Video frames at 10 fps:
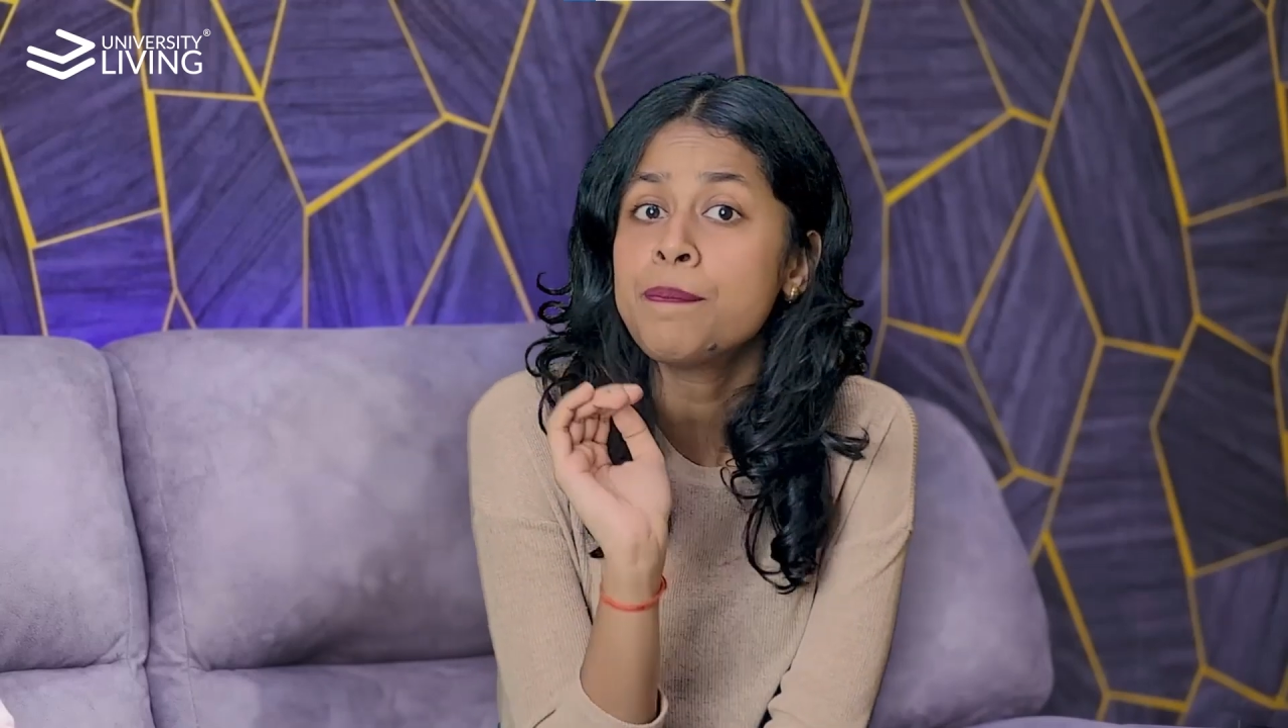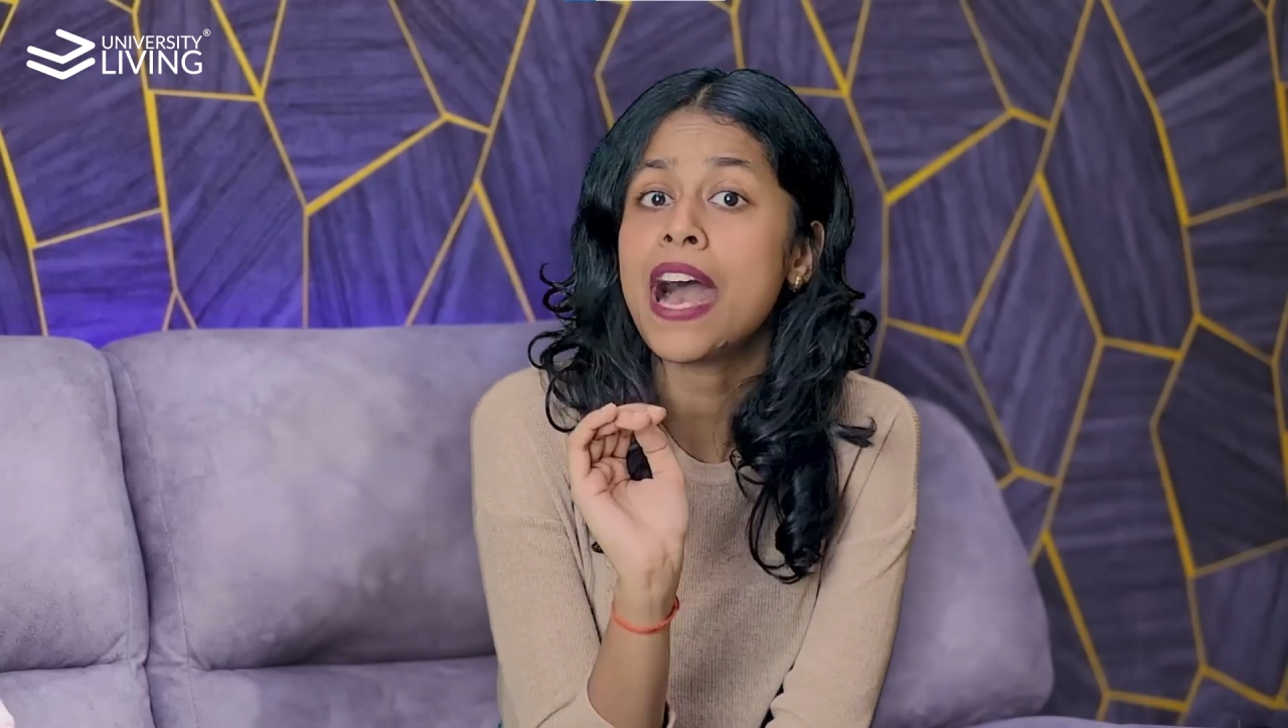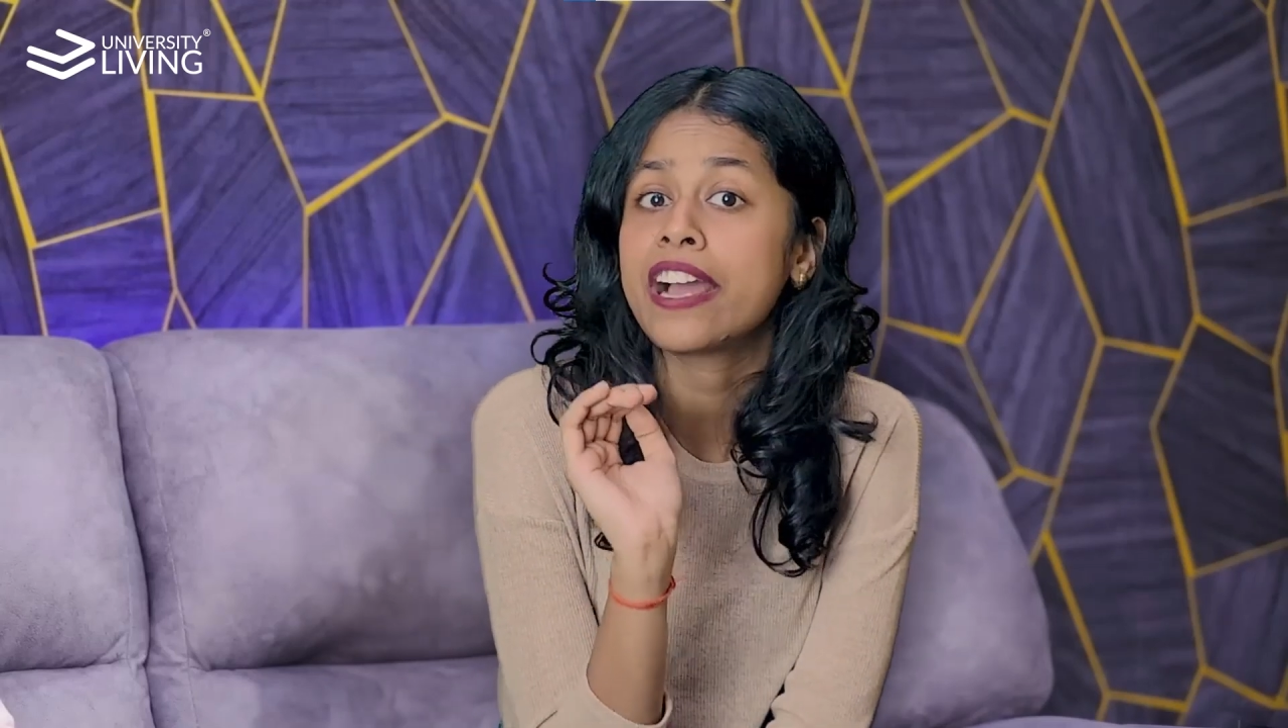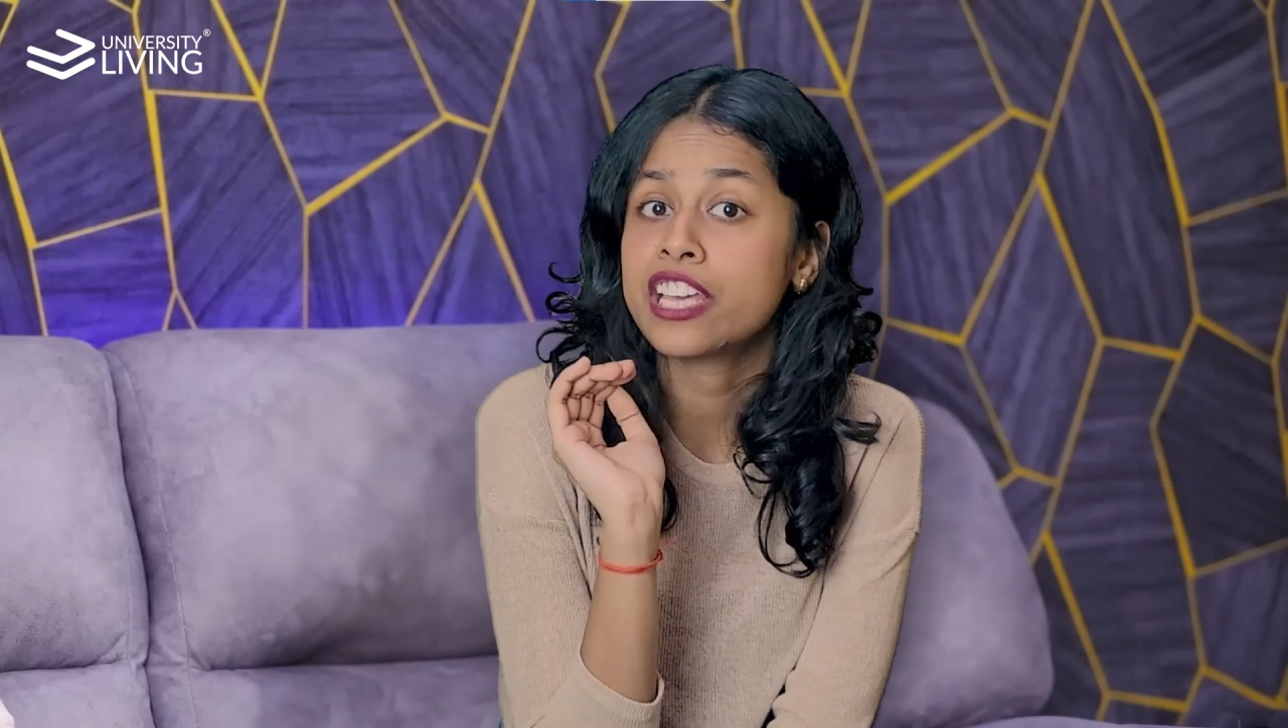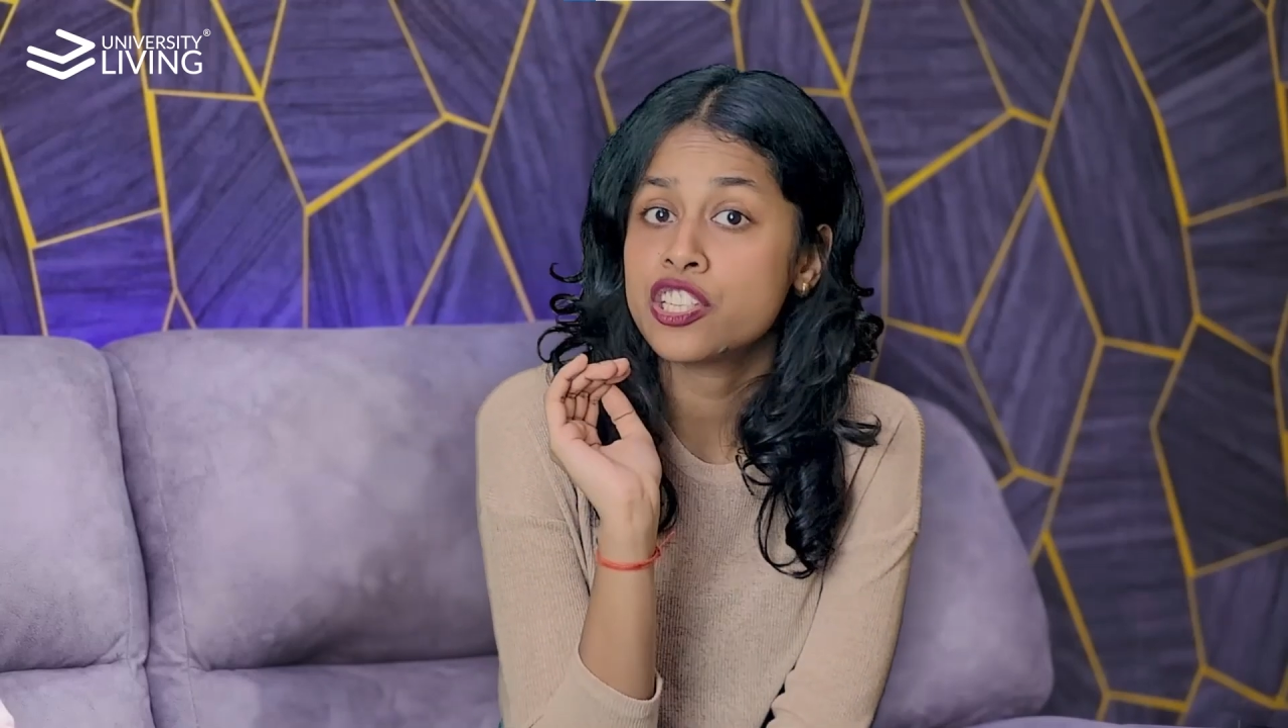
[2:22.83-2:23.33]

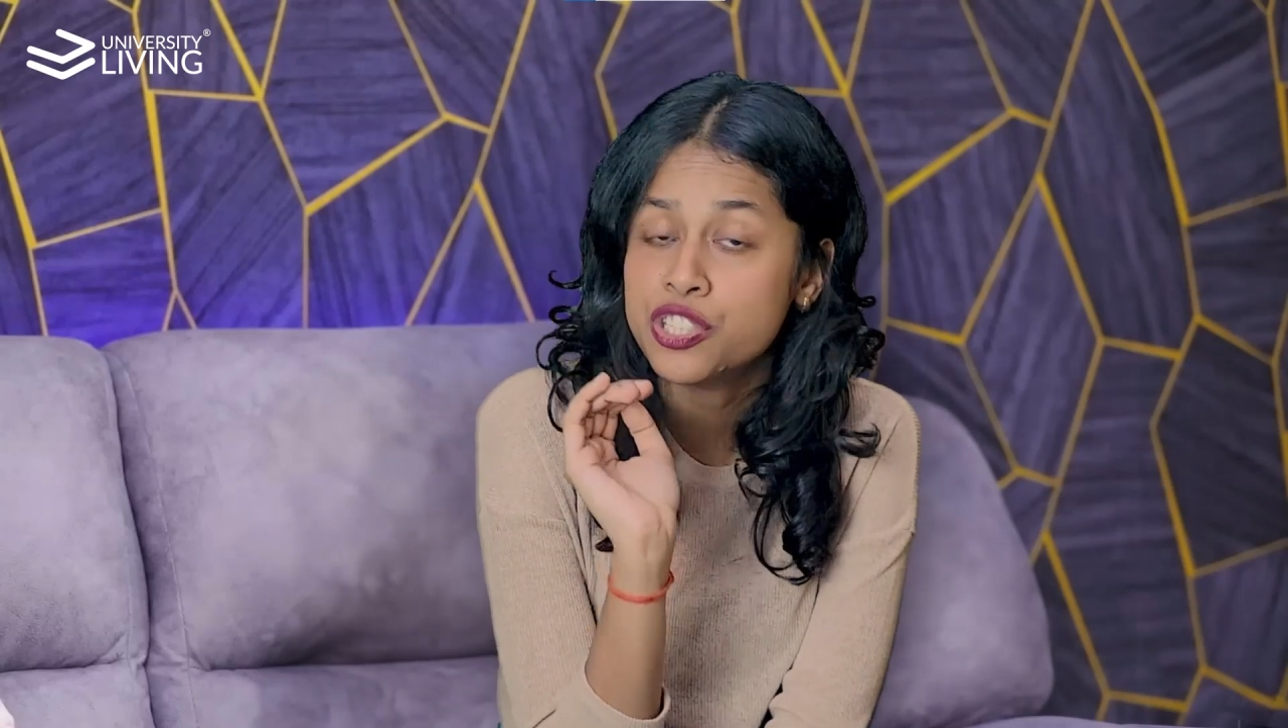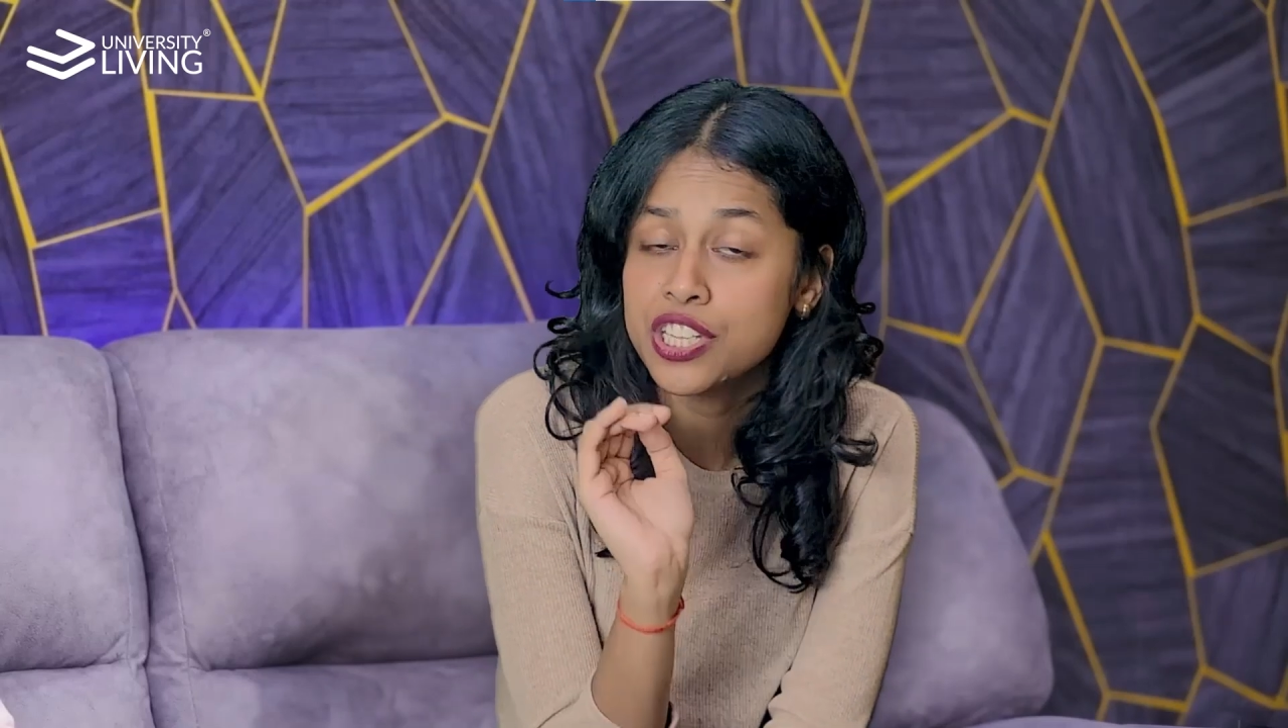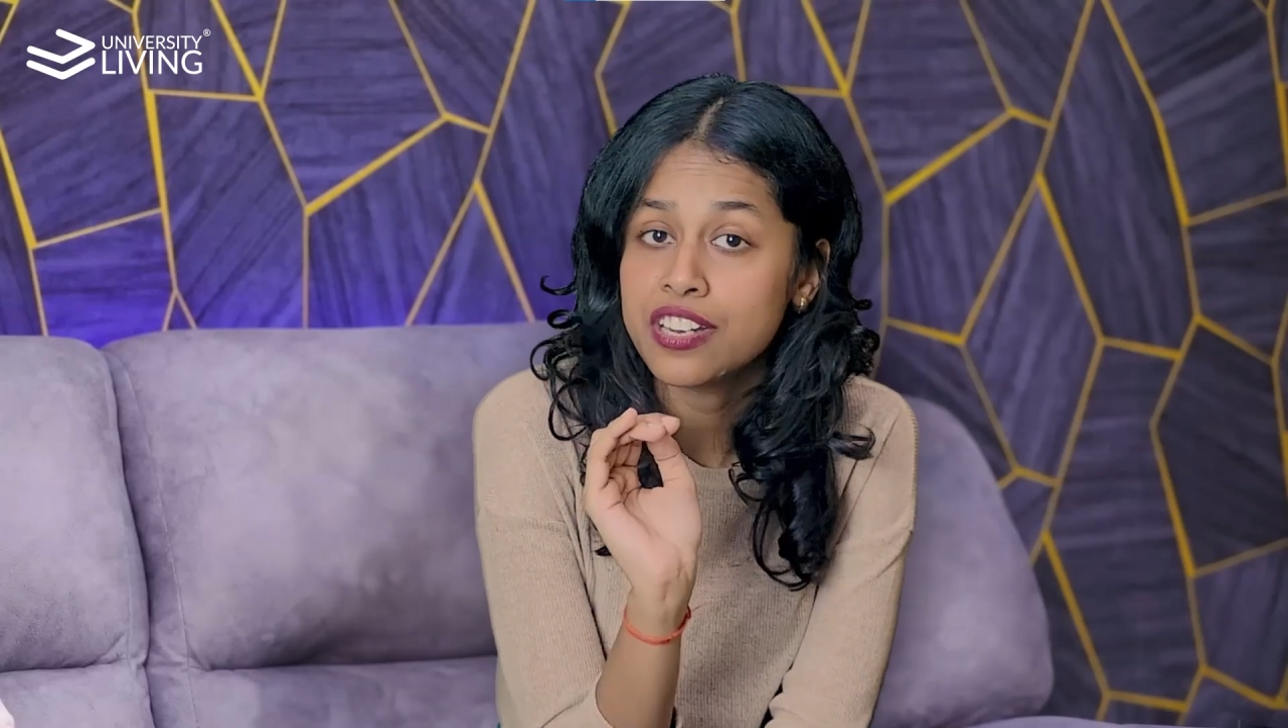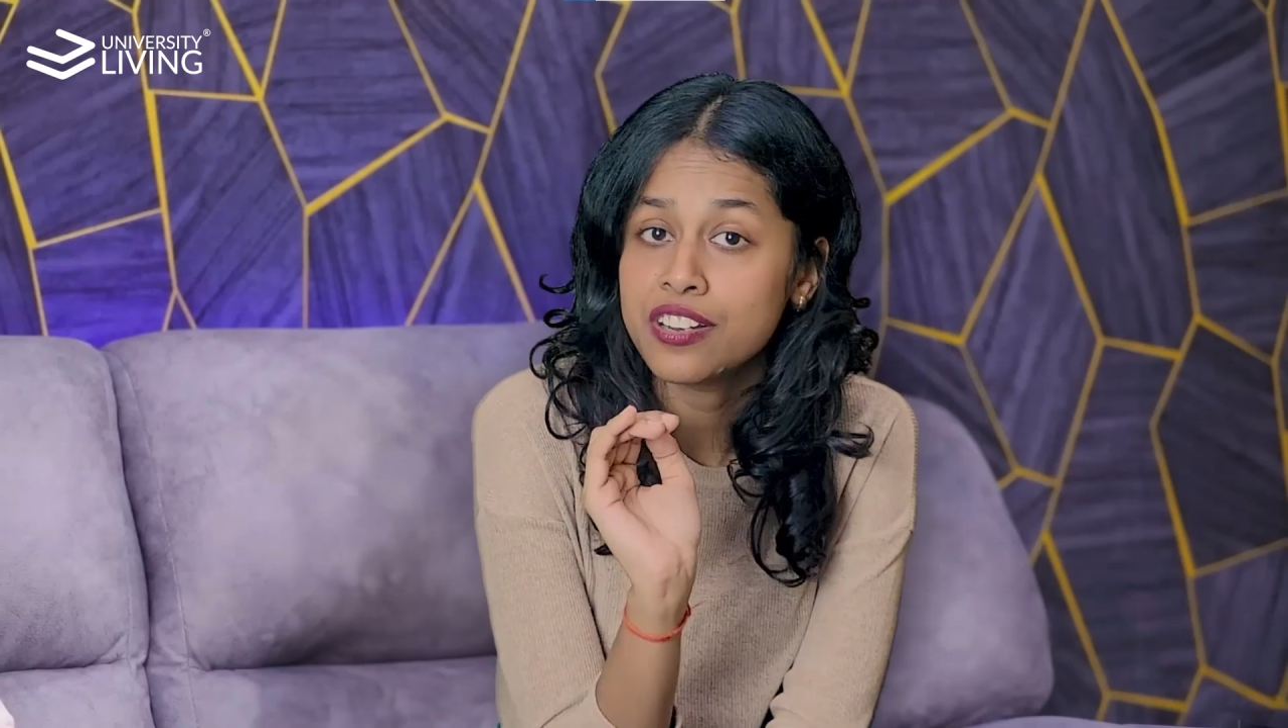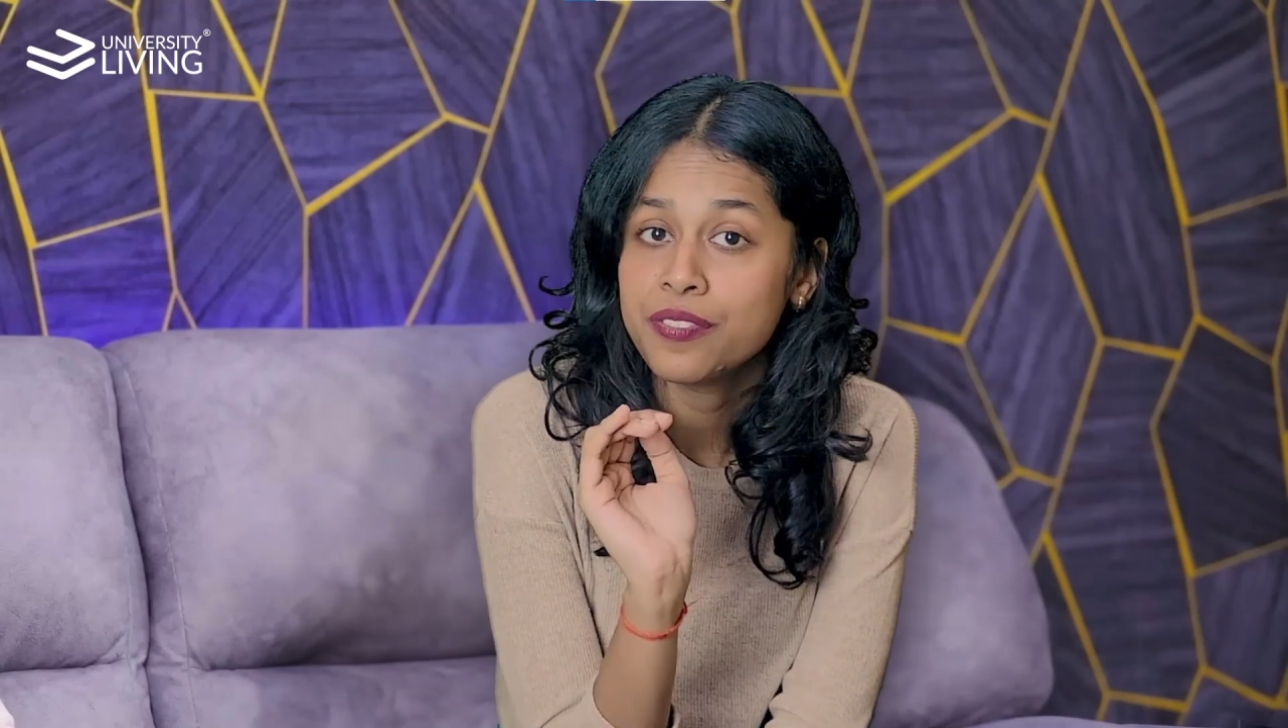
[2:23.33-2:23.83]
package deal.